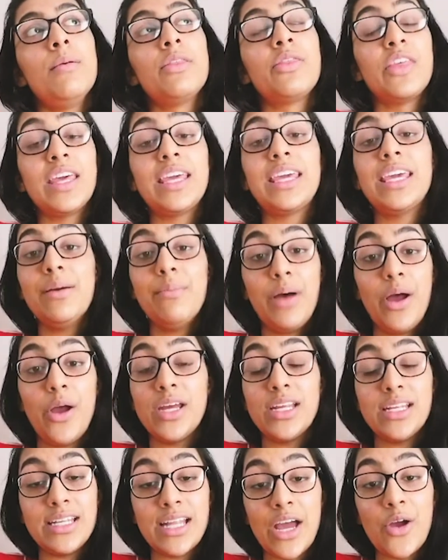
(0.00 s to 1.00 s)
thinking about
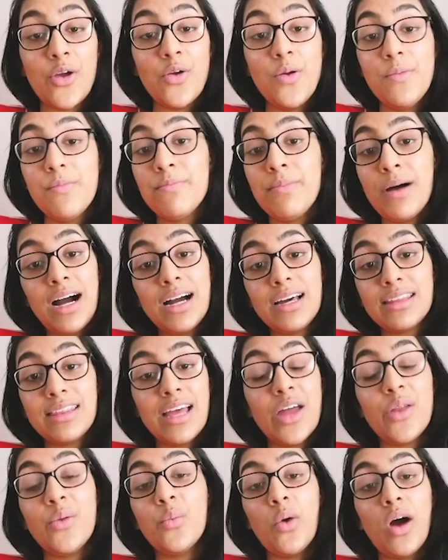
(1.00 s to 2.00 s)
it now, back
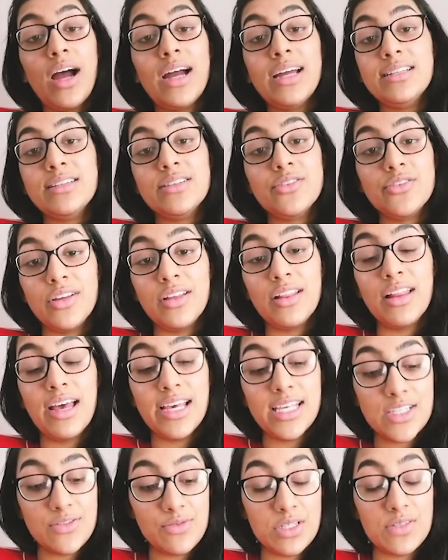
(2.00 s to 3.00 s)
then what I didn't
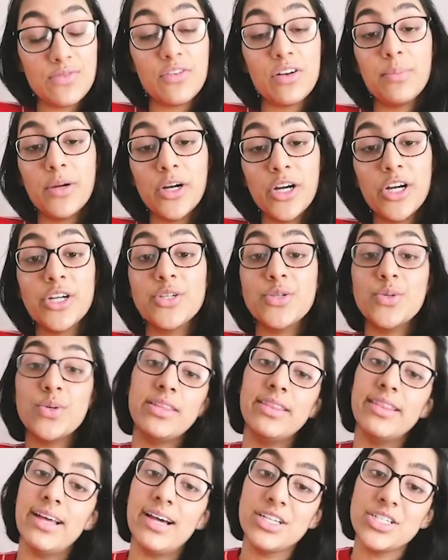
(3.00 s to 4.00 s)
realise was from her doing
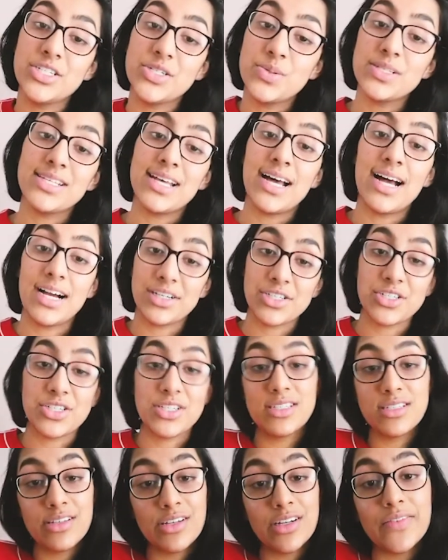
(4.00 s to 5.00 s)
that, she was actually
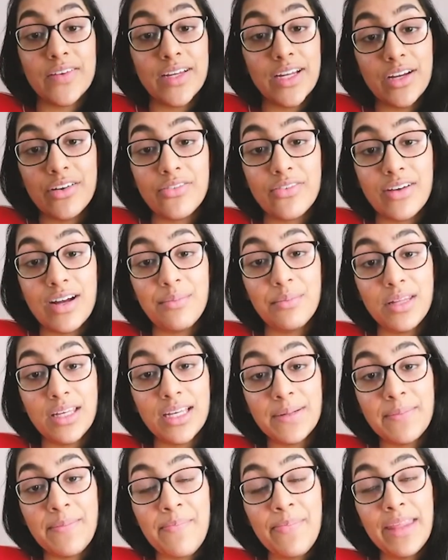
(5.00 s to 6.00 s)
serving her
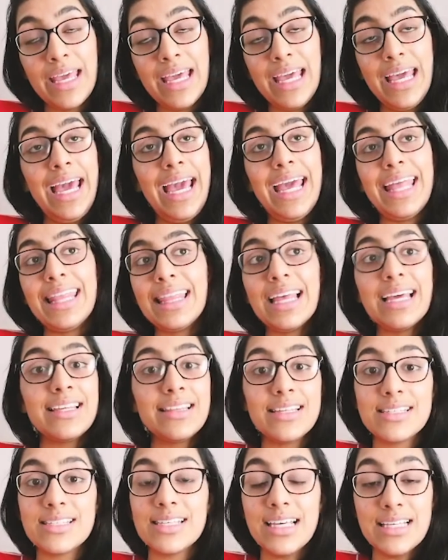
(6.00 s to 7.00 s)
family. And like
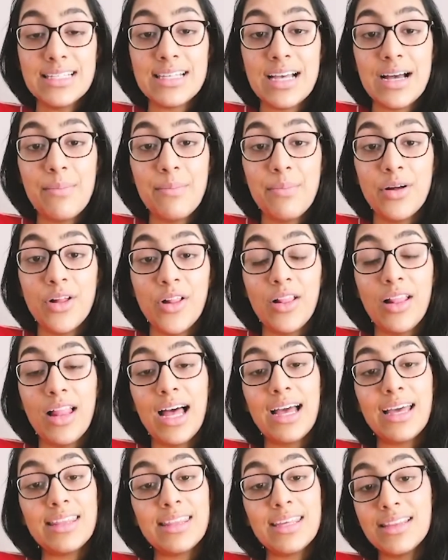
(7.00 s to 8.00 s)
this example,
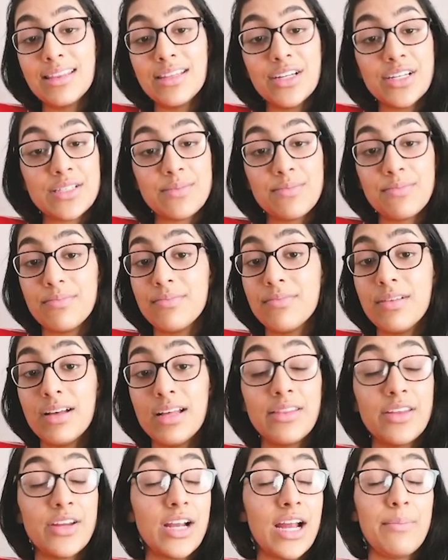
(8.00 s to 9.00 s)
I think
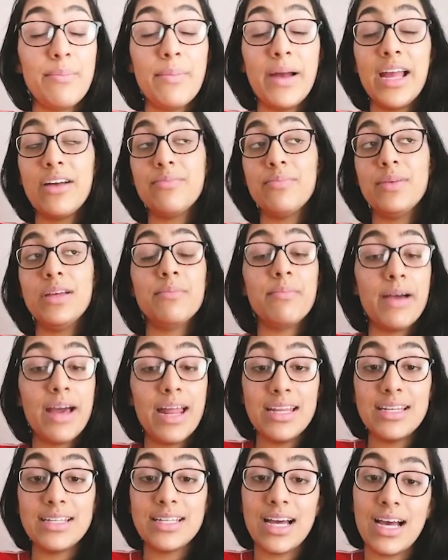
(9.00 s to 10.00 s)
there might have been
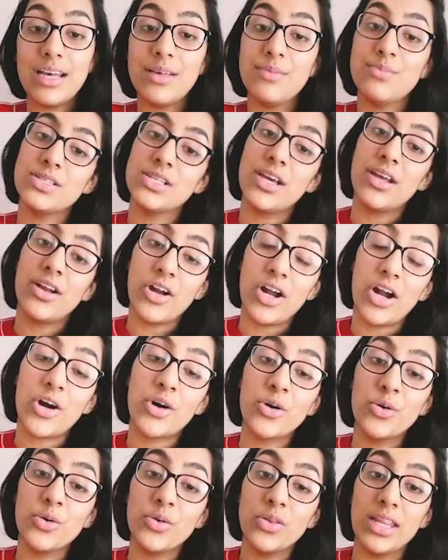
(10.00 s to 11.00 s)
many times in
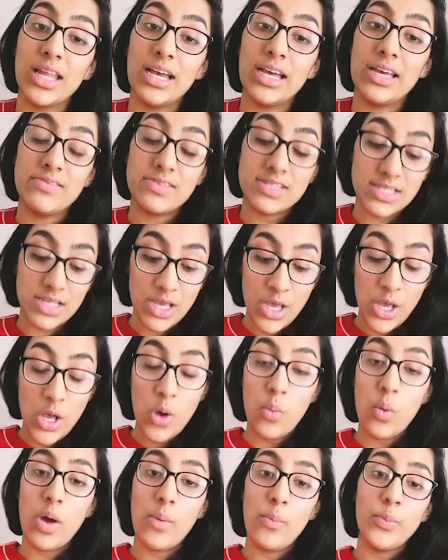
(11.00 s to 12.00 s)
our own lives
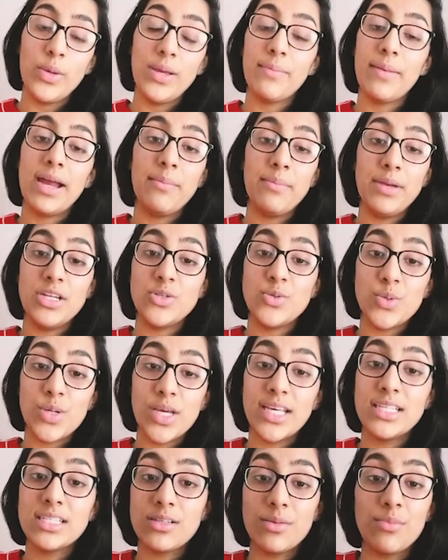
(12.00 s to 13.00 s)
when we might be
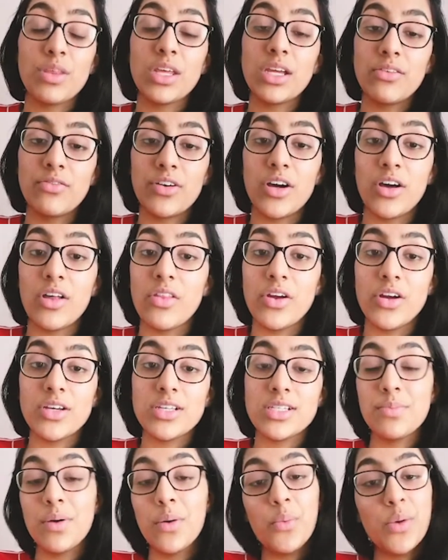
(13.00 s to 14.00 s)
doing something for
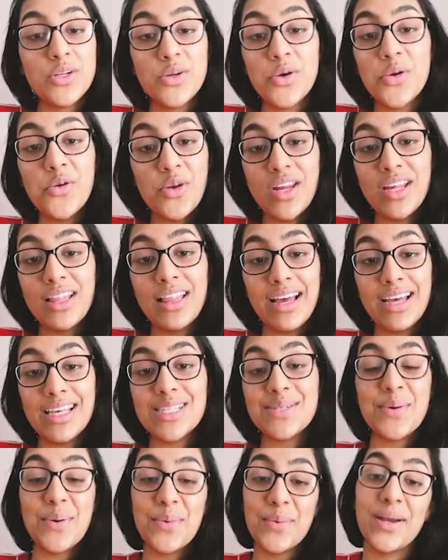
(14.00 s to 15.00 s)
others, but we don't
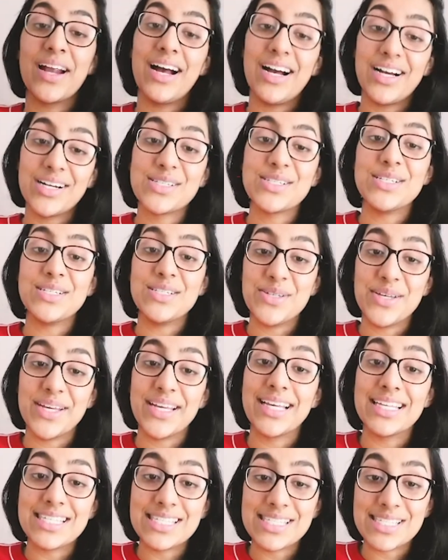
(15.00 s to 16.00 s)
realise what we're actually
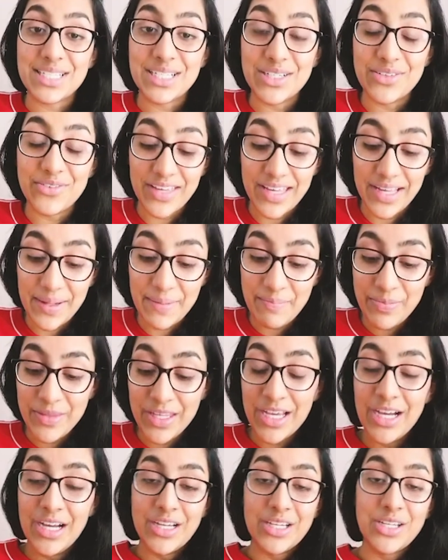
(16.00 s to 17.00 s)
doing is serving.
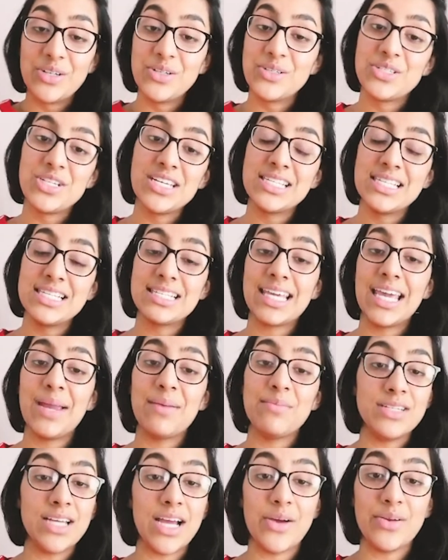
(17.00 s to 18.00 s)
You know, Jesus
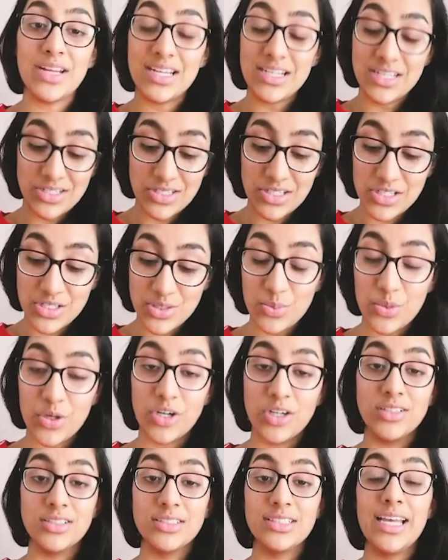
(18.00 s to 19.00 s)
came down into this
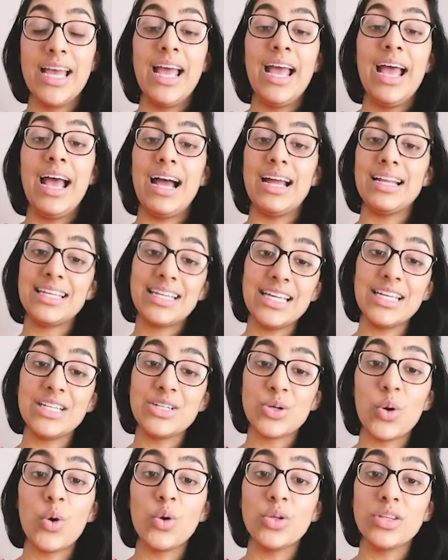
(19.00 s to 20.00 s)
world and he
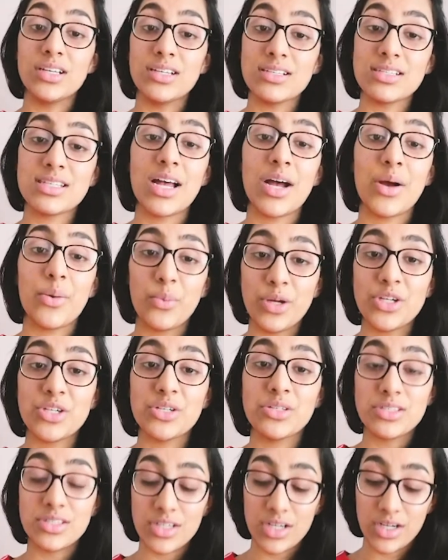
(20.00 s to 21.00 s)
told us that we
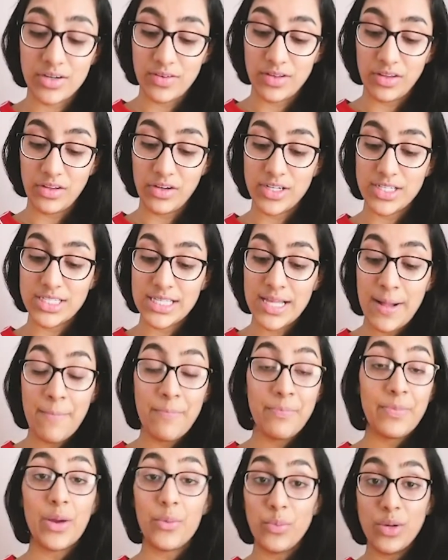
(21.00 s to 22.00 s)
should serve others.
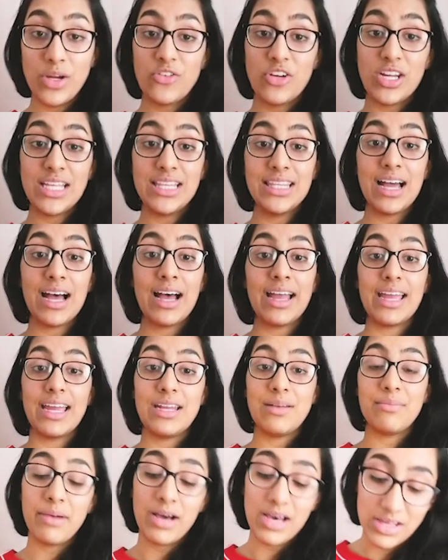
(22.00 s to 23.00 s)
And we read that
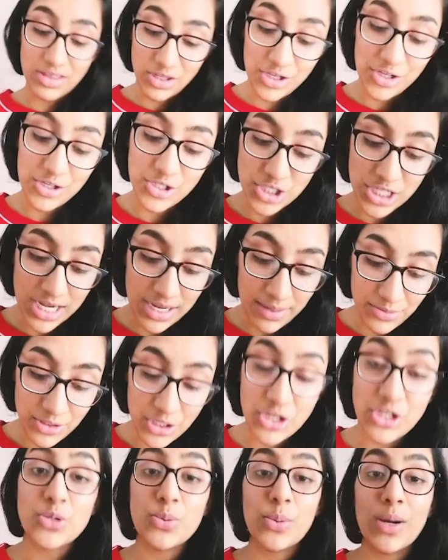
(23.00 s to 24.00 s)
in Matthew
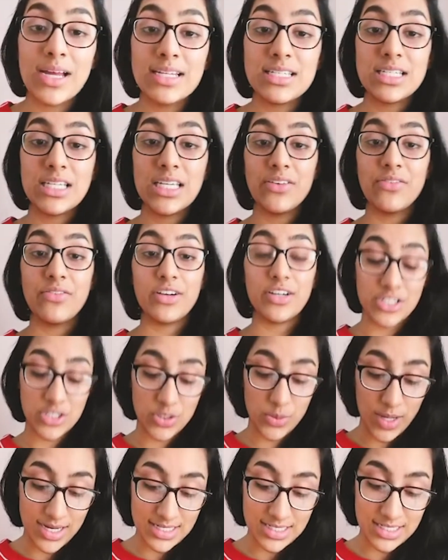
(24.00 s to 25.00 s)
chapter 20, verse
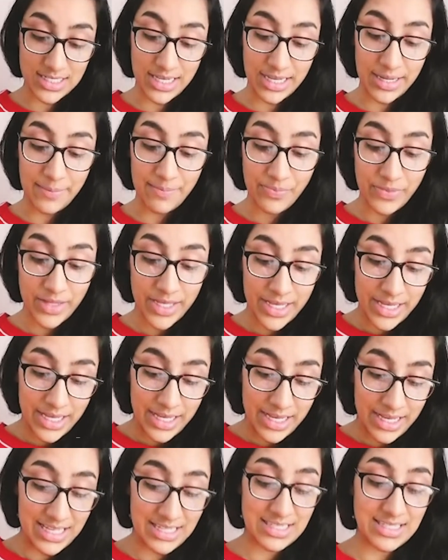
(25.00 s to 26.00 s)
28.
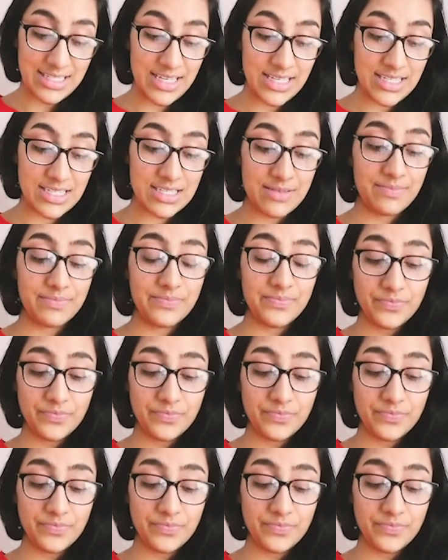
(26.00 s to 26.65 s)
It says,